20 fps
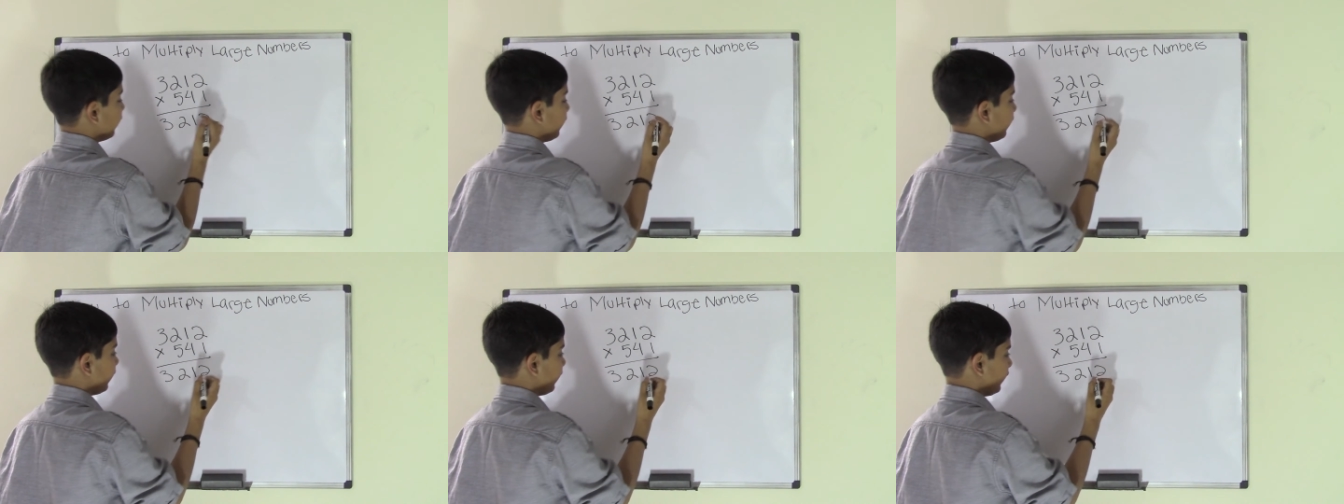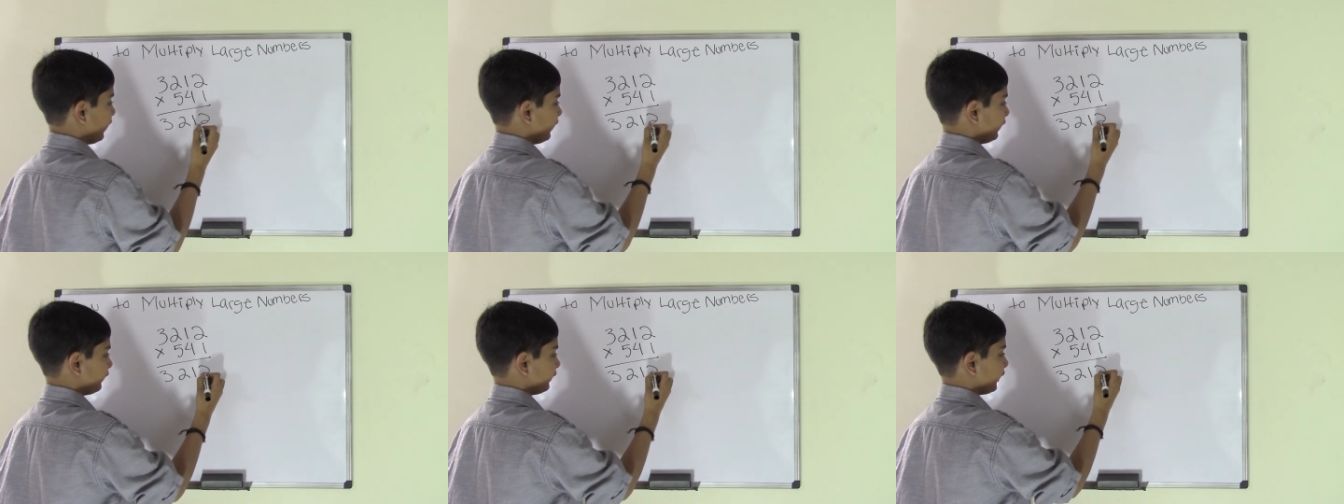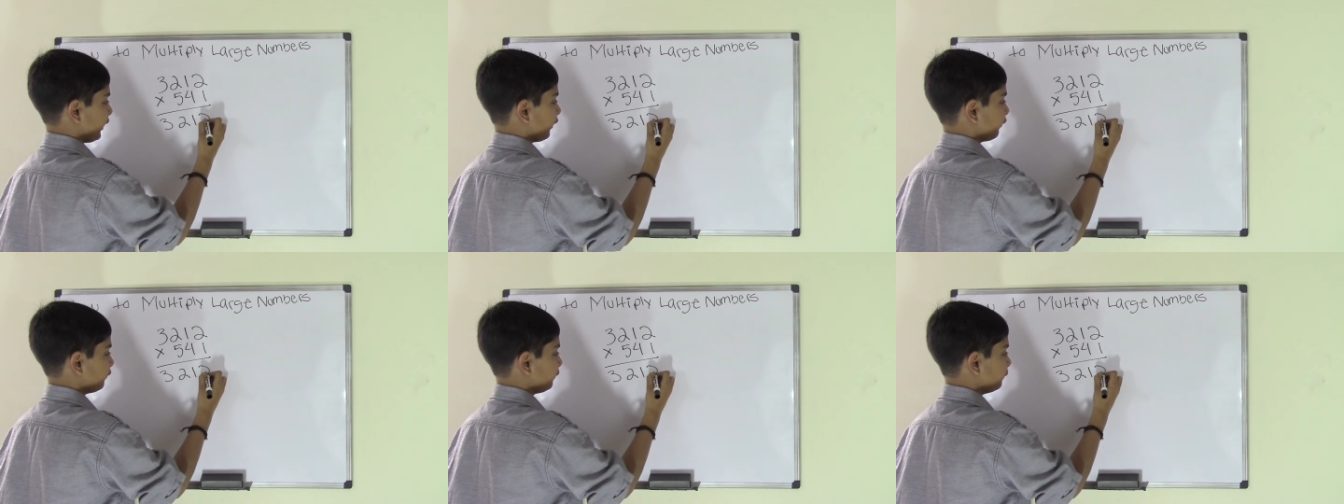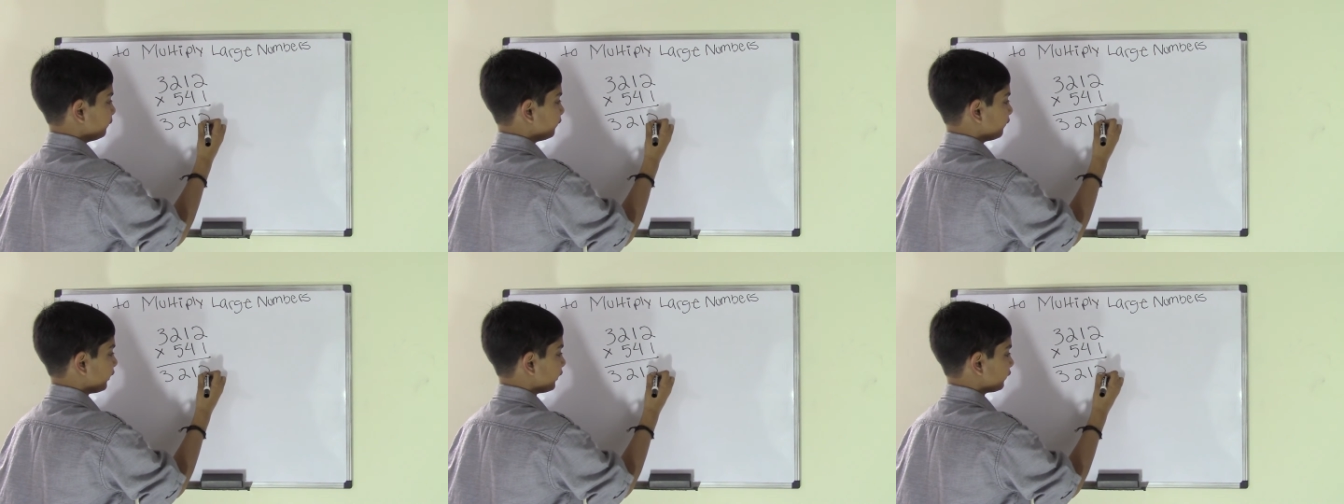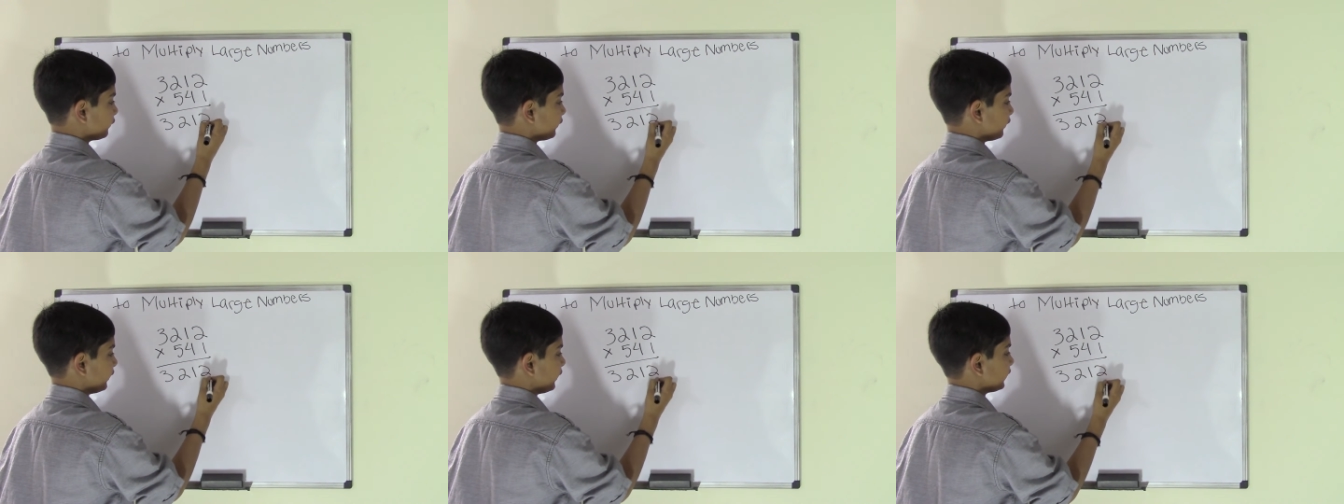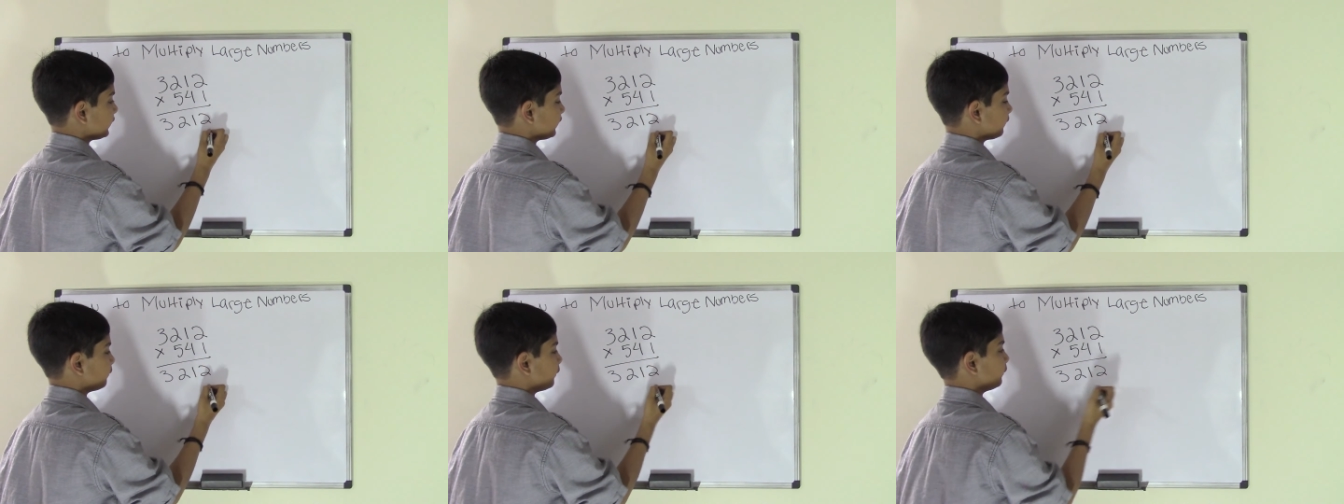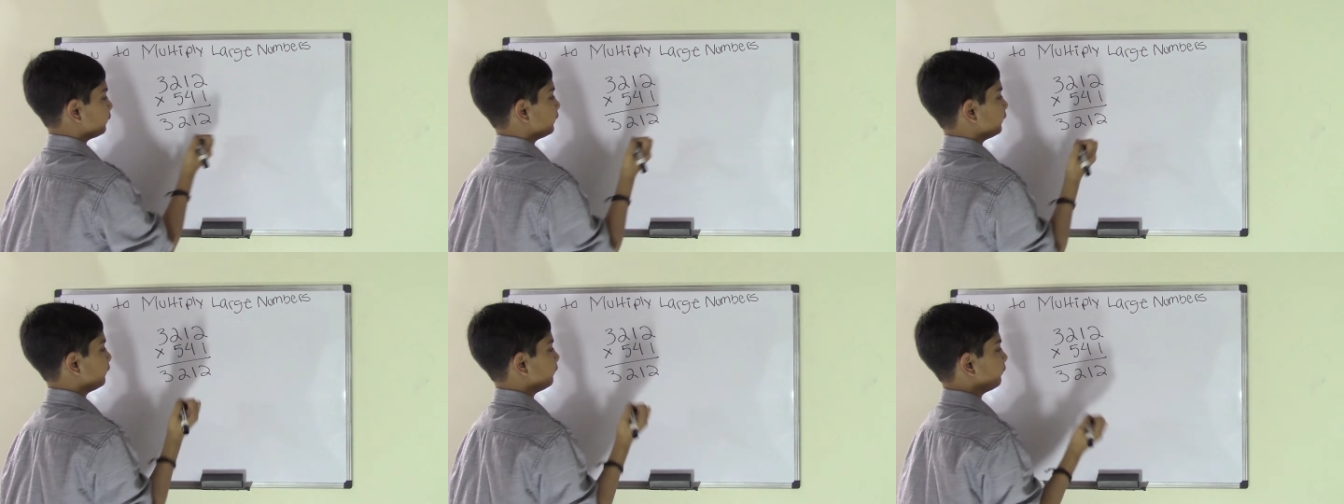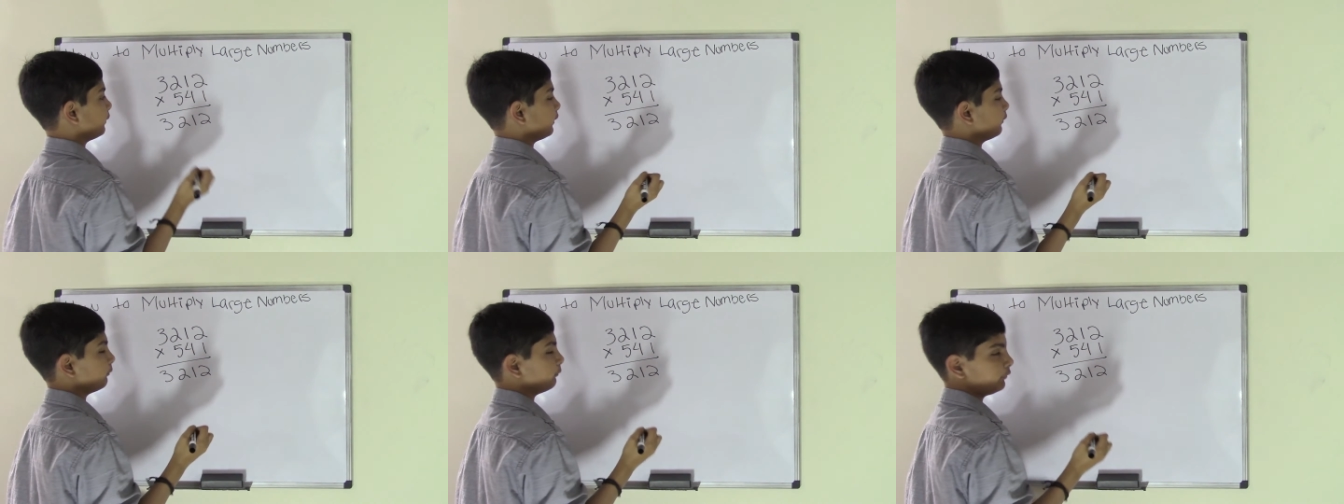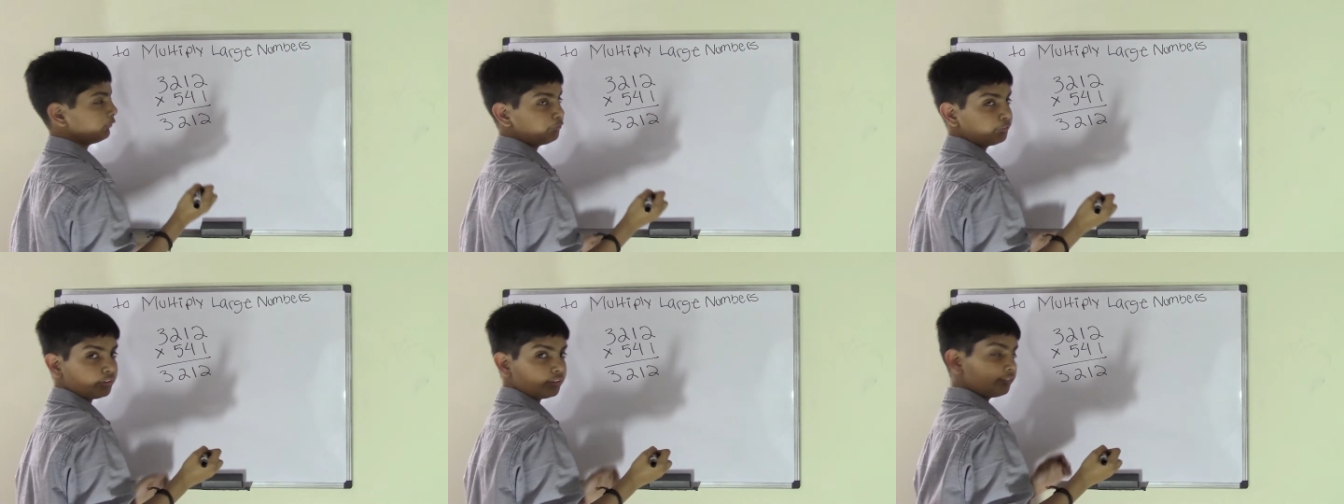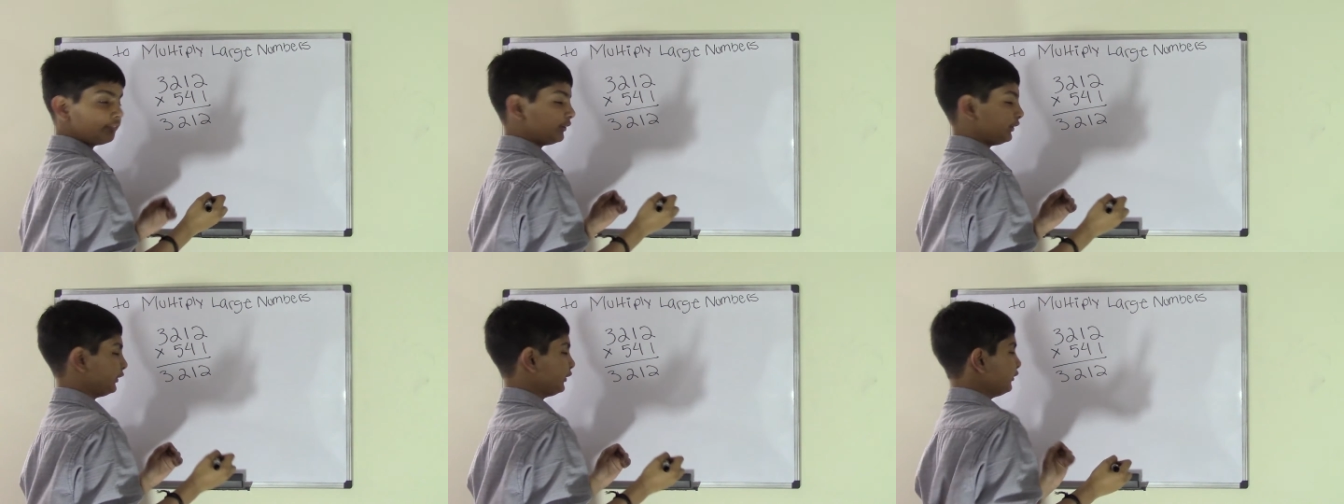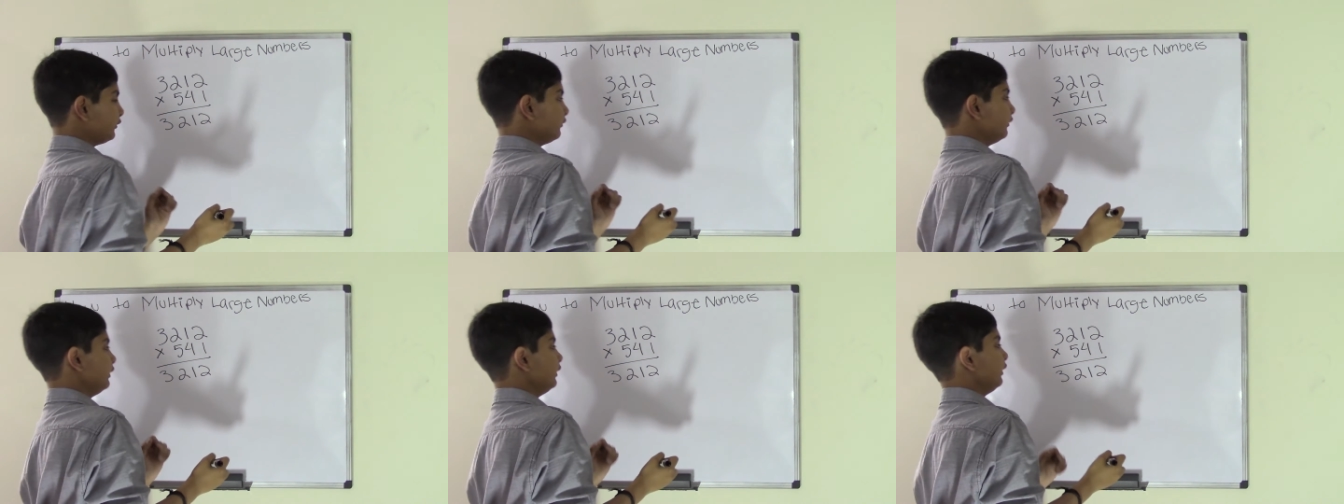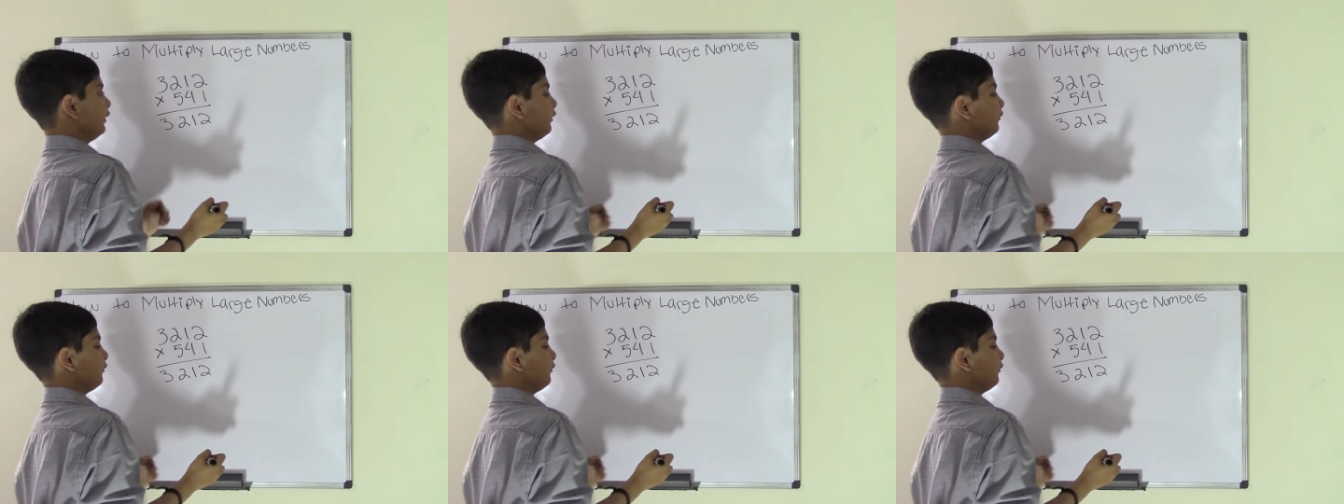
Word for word: And now we move on to the next number, but before we do,